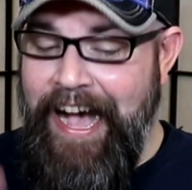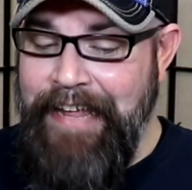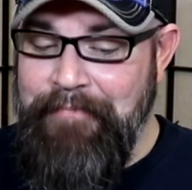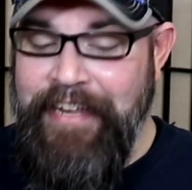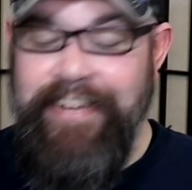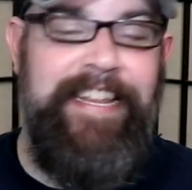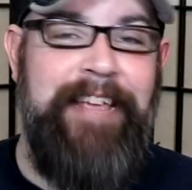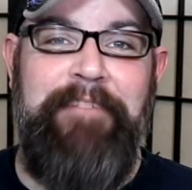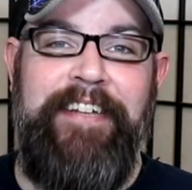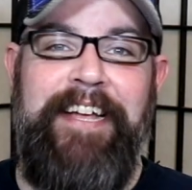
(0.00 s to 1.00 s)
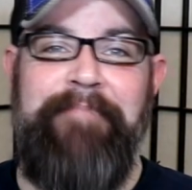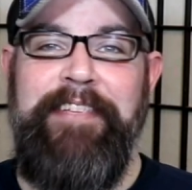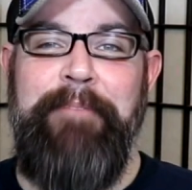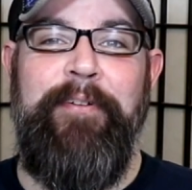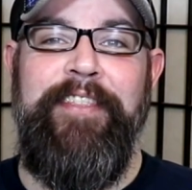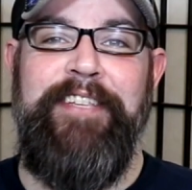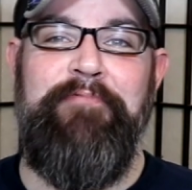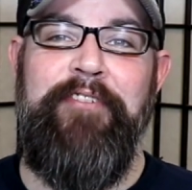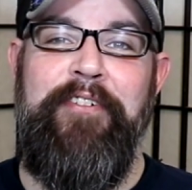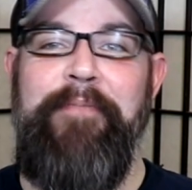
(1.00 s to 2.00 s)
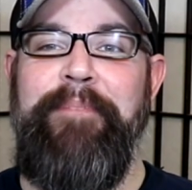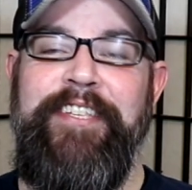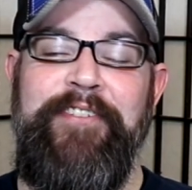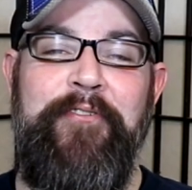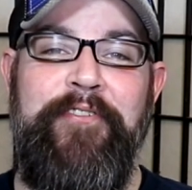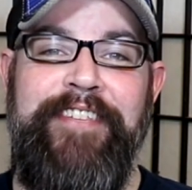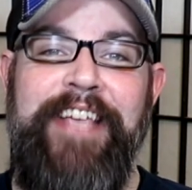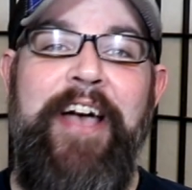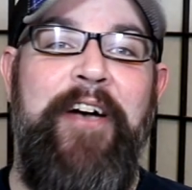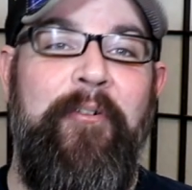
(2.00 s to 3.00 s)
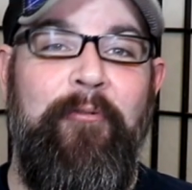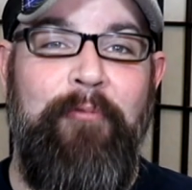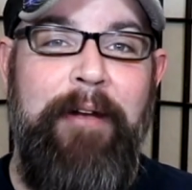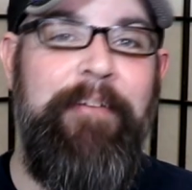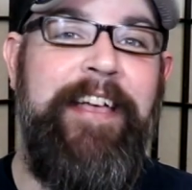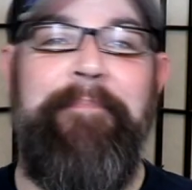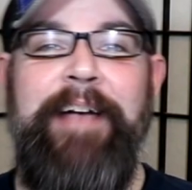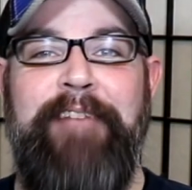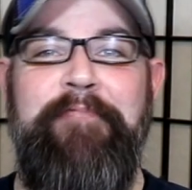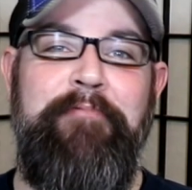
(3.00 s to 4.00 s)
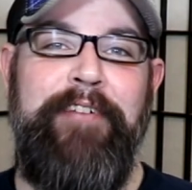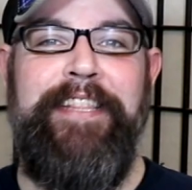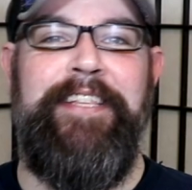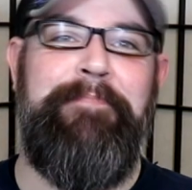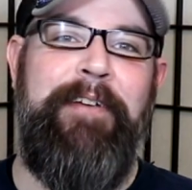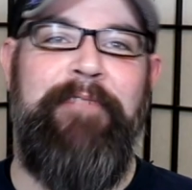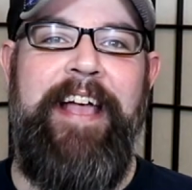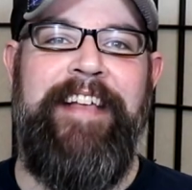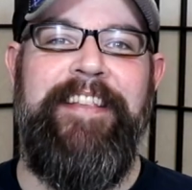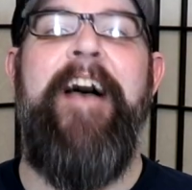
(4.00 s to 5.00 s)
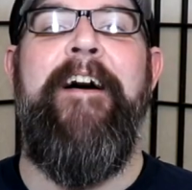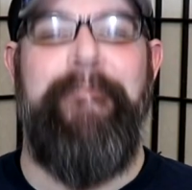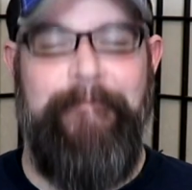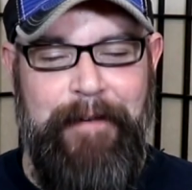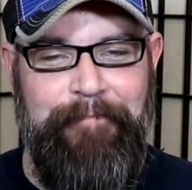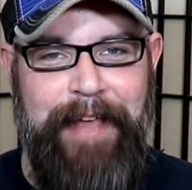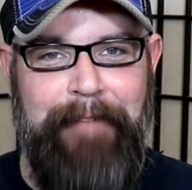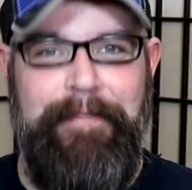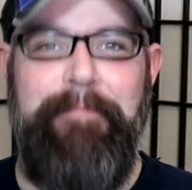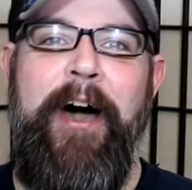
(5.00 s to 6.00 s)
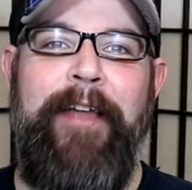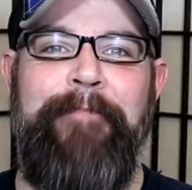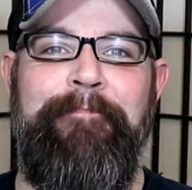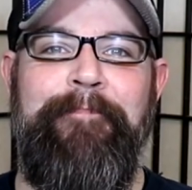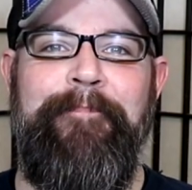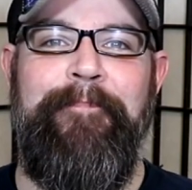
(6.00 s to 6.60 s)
I am going to take my time, sip on this one, count my scores. When we come back, we will get this beer ranked from top to bottom.